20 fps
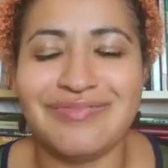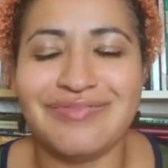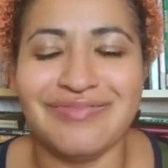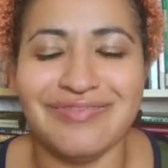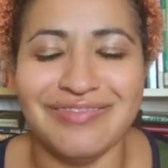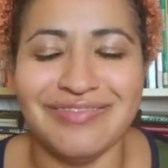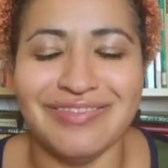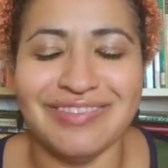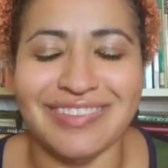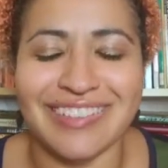
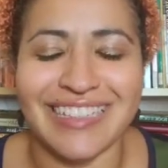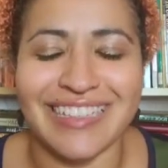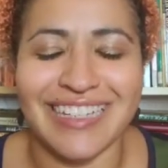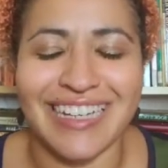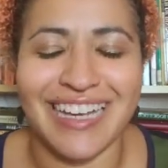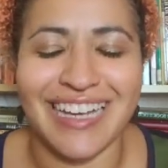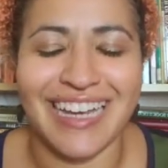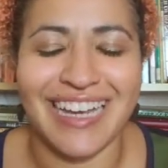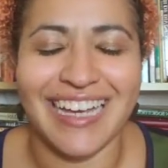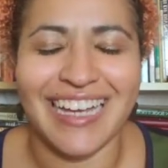it's
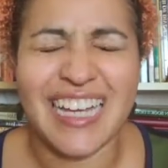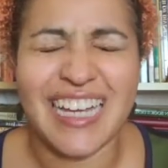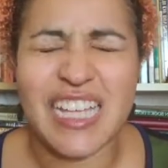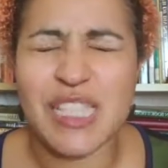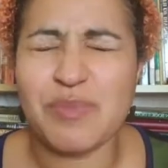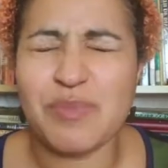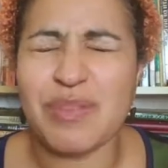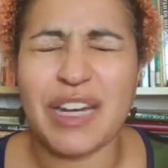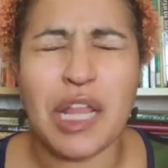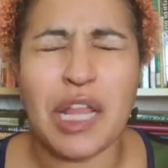
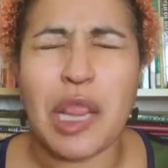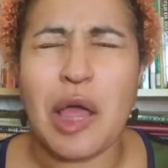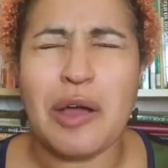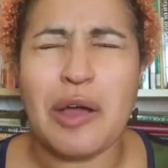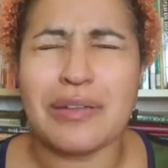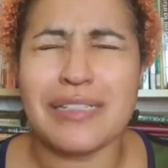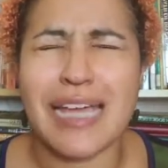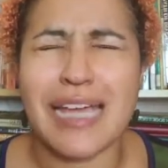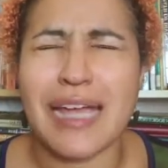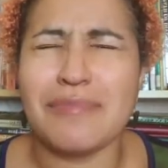been a
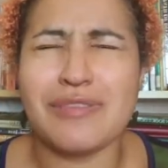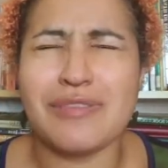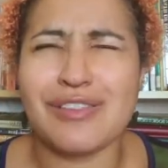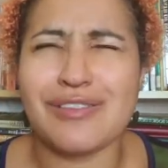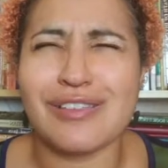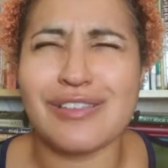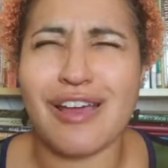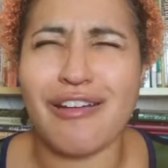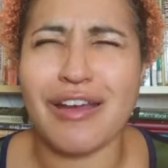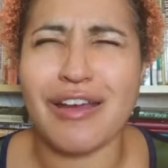long day. I'm so
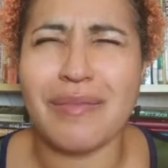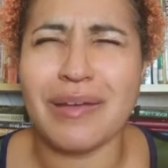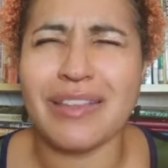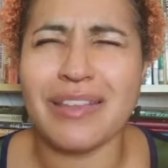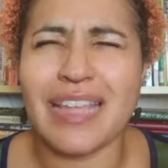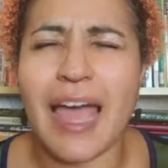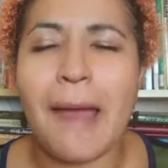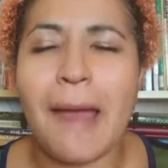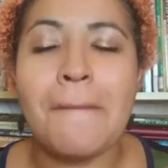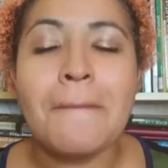sorry about
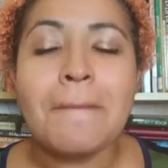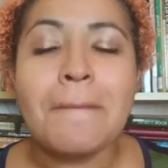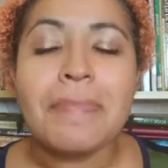that.